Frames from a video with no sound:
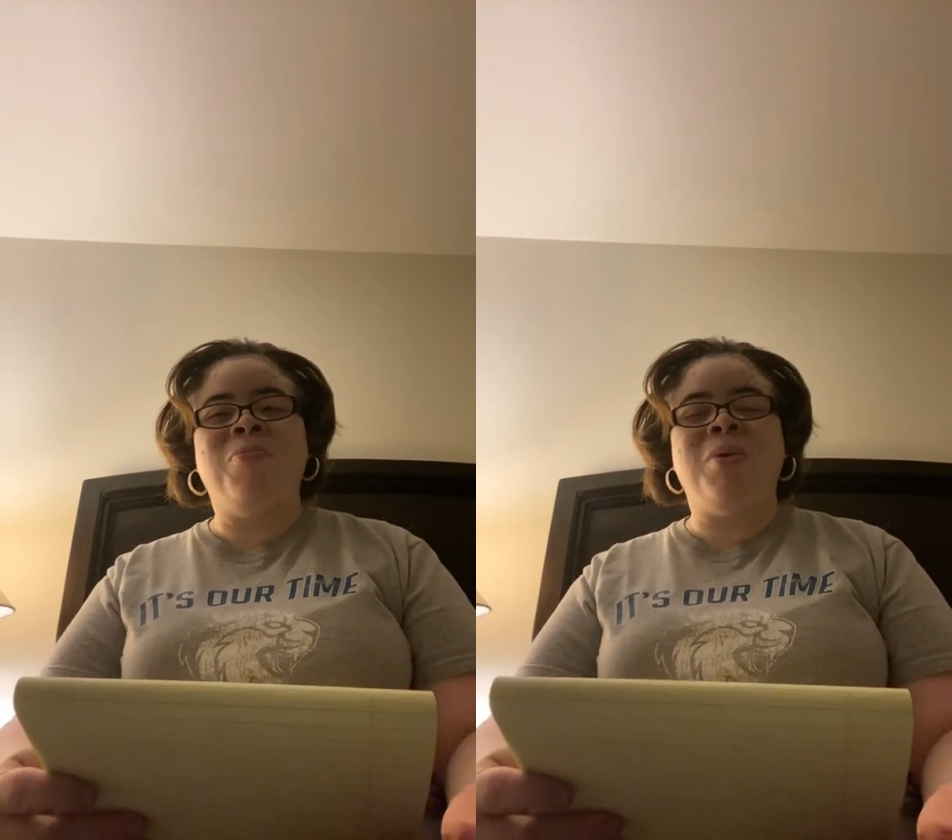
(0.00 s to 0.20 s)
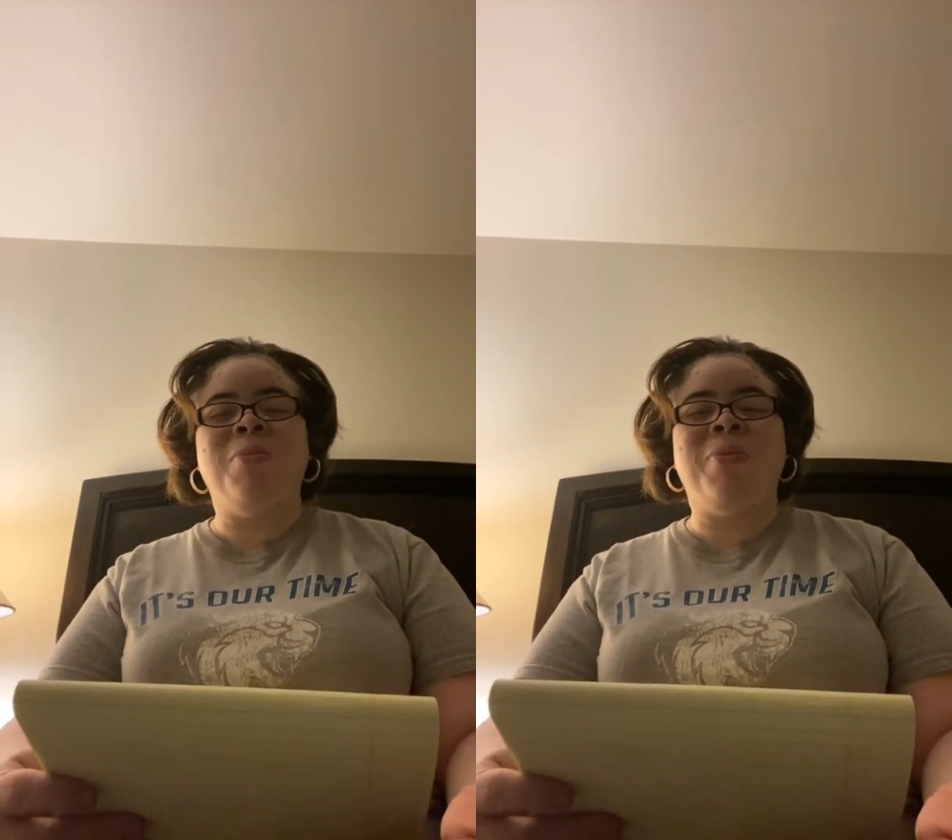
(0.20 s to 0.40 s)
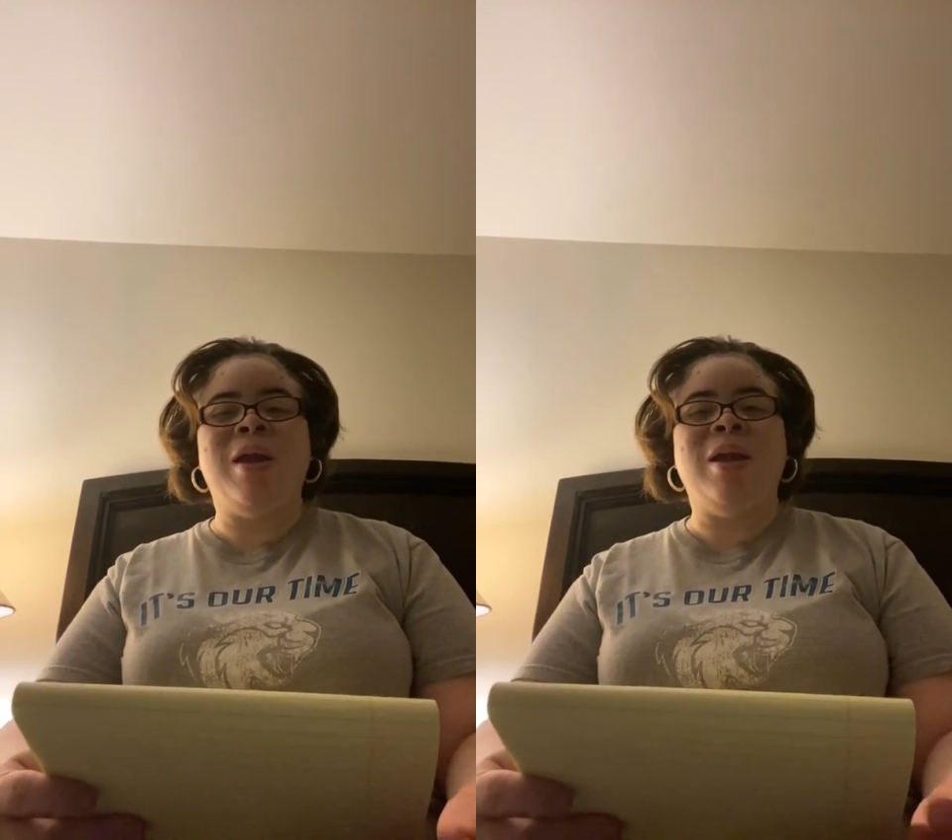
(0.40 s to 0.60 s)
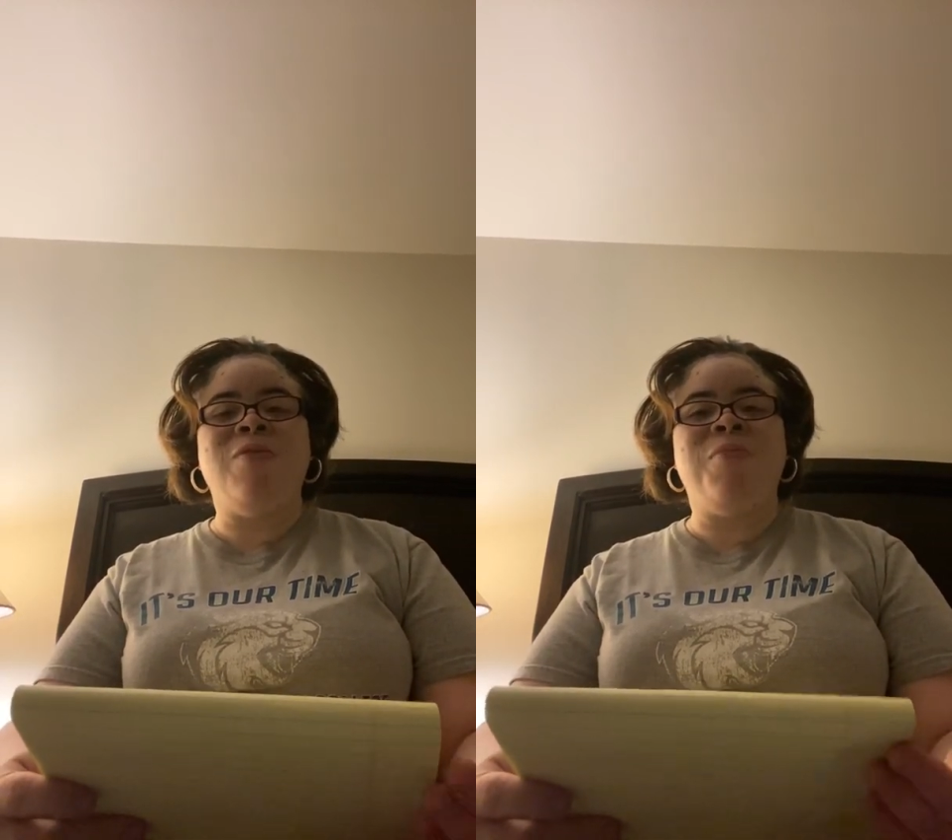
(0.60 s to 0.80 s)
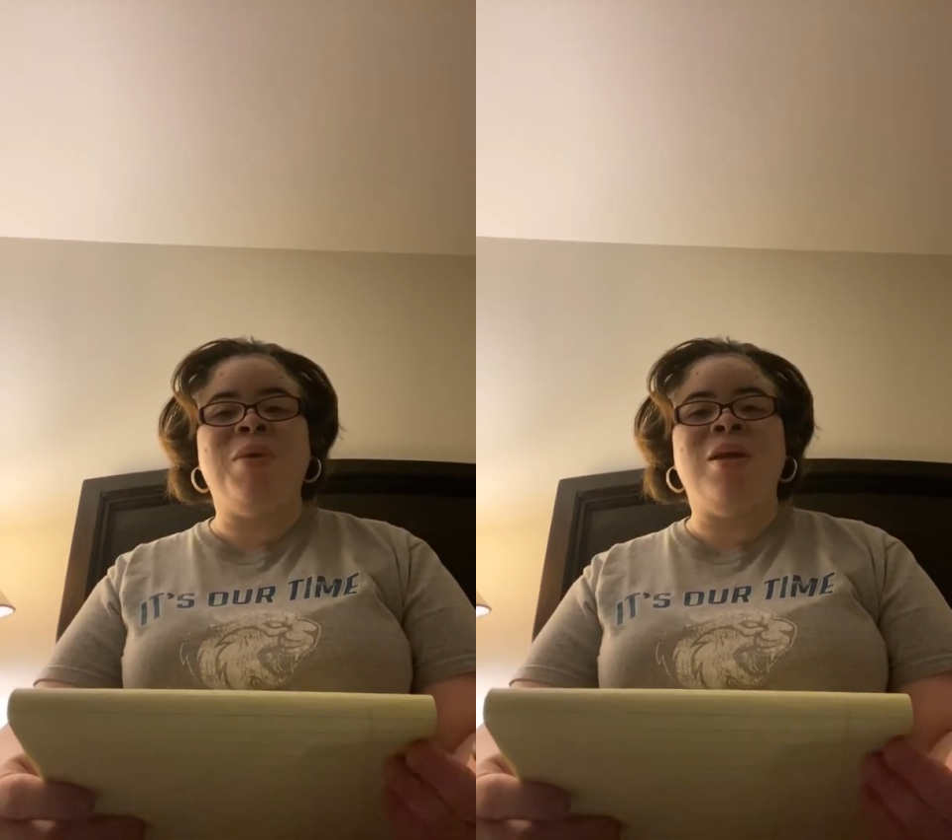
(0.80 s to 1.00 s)
complain
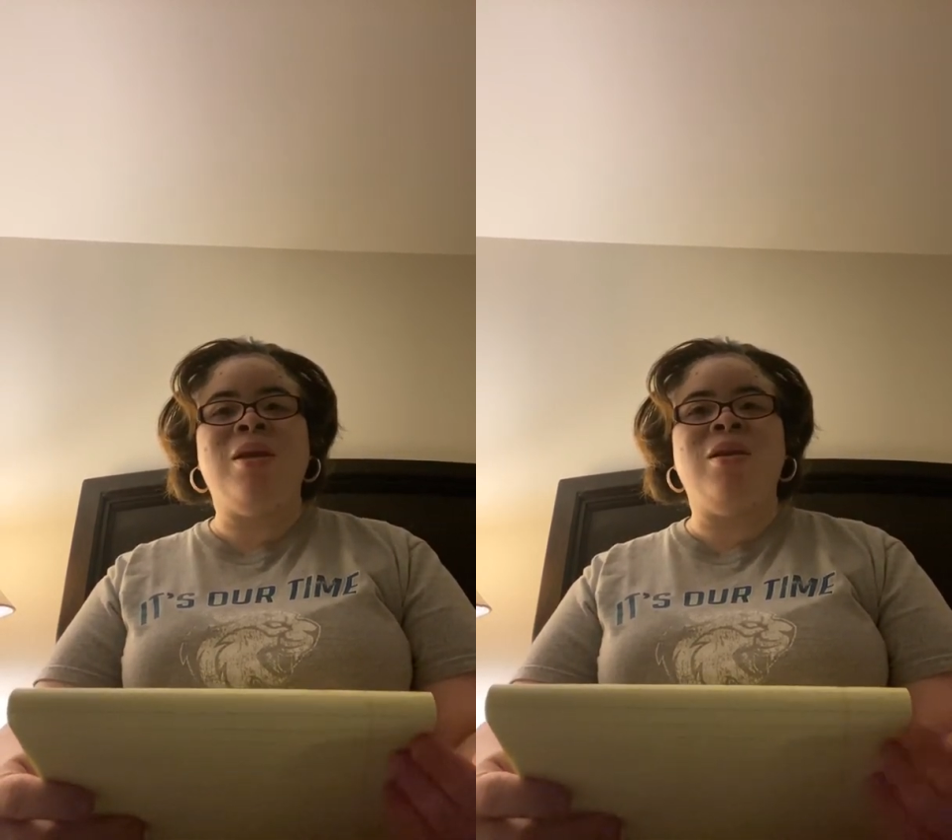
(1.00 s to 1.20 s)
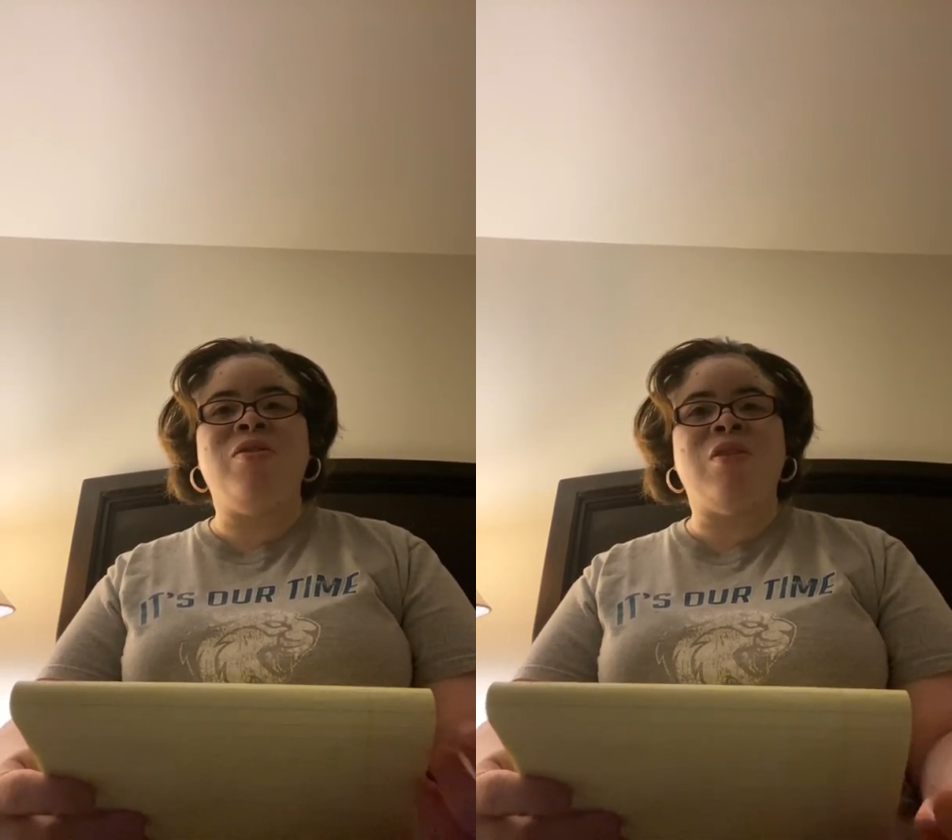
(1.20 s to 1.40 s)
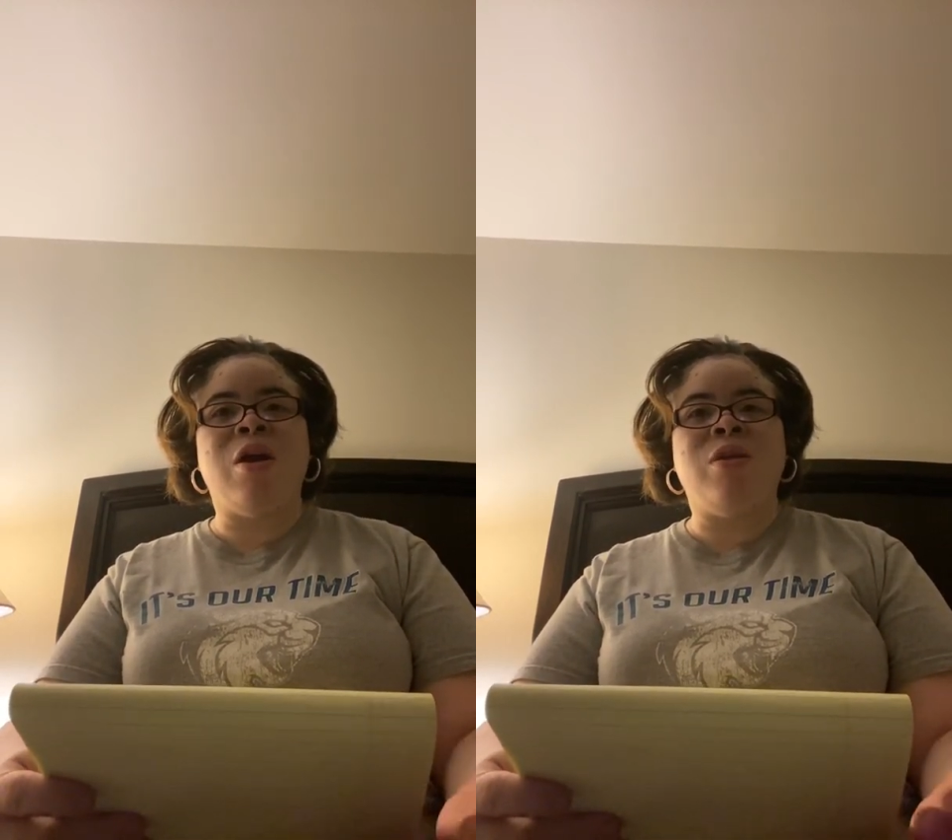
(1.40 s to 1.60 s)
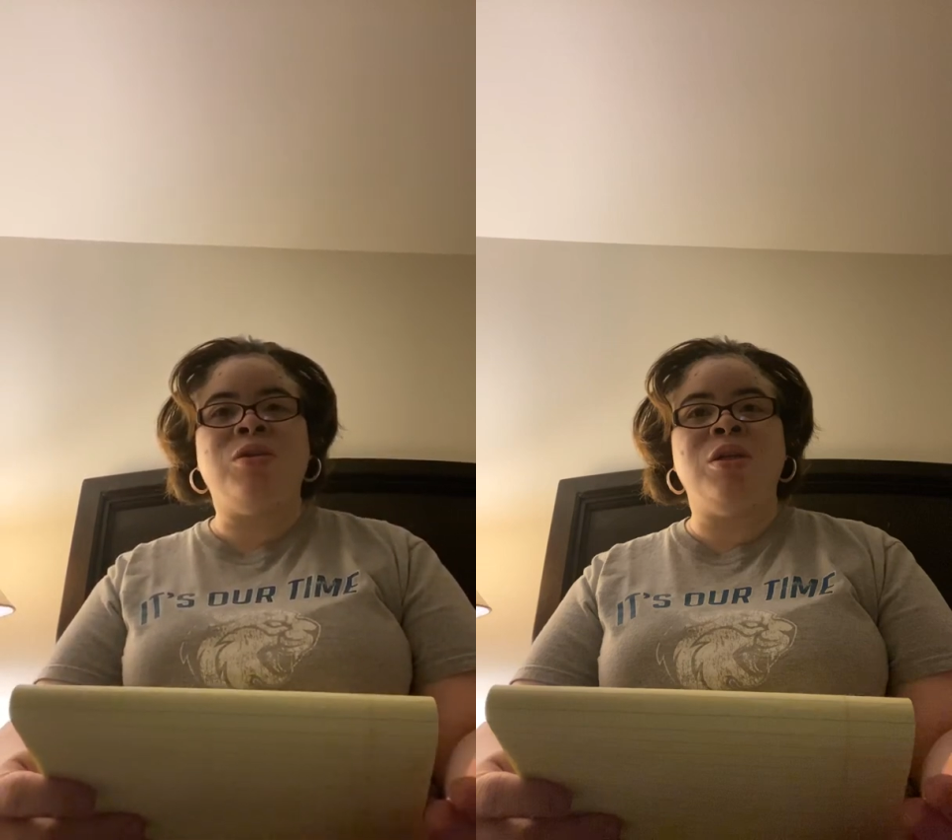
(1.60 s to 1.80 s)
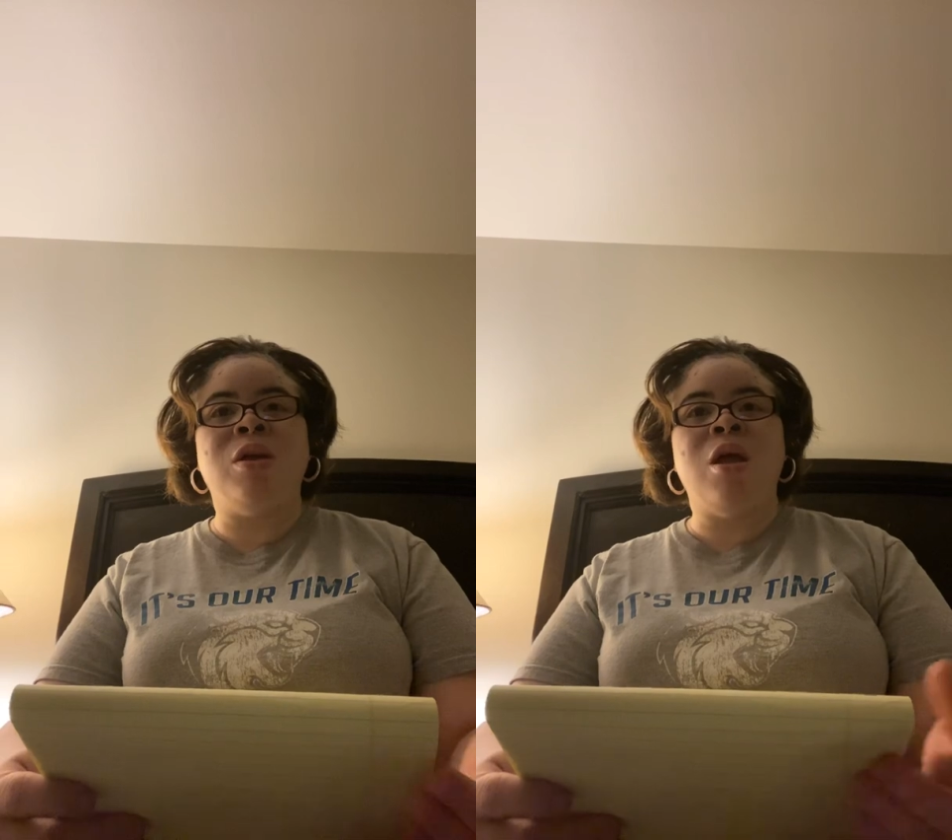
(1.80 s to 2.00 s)
of being
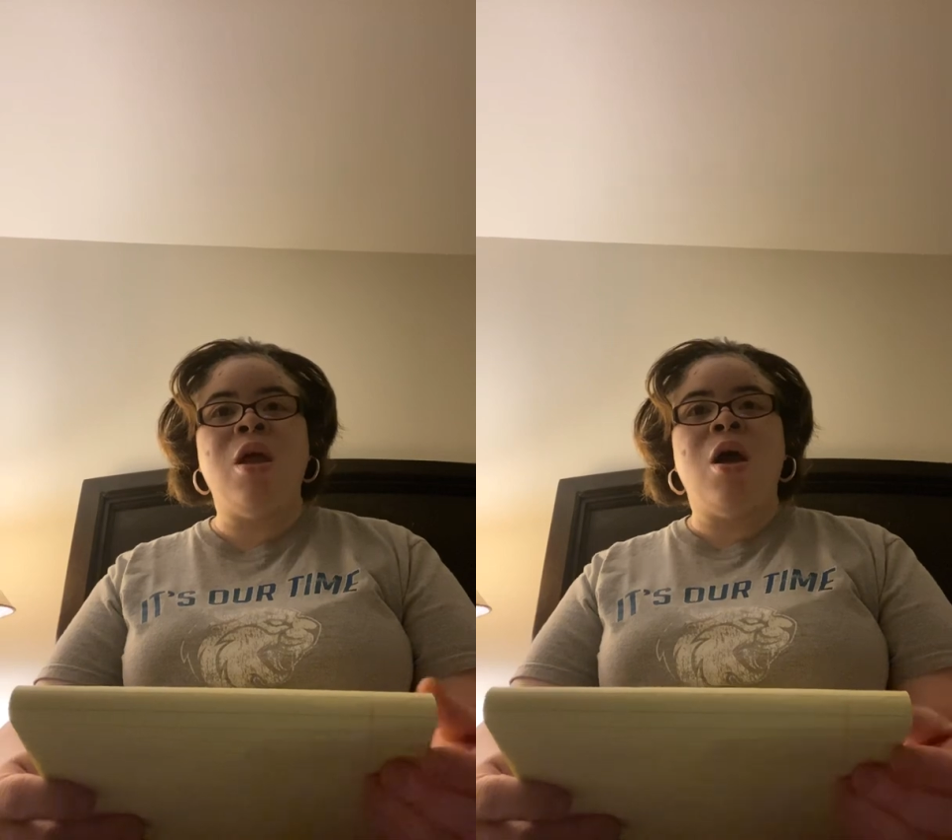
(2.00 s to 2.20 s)
lethargic,